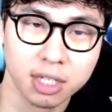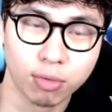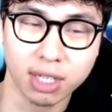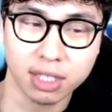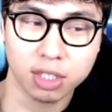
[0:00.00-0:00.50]

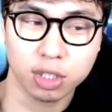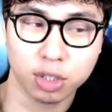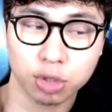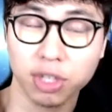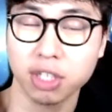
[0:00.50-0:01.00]
what
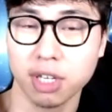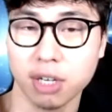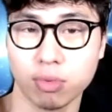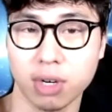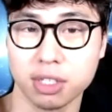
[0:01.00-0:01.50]
triggered
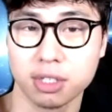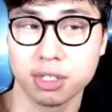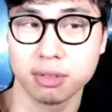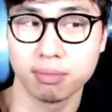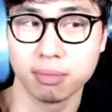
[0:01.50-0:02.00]
it
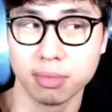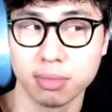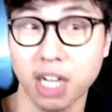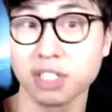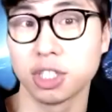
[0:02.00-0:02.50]
was
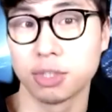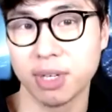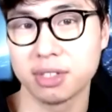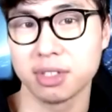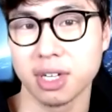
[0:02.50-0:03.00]
sausage
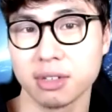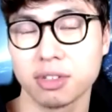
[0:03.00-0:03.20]
pizza.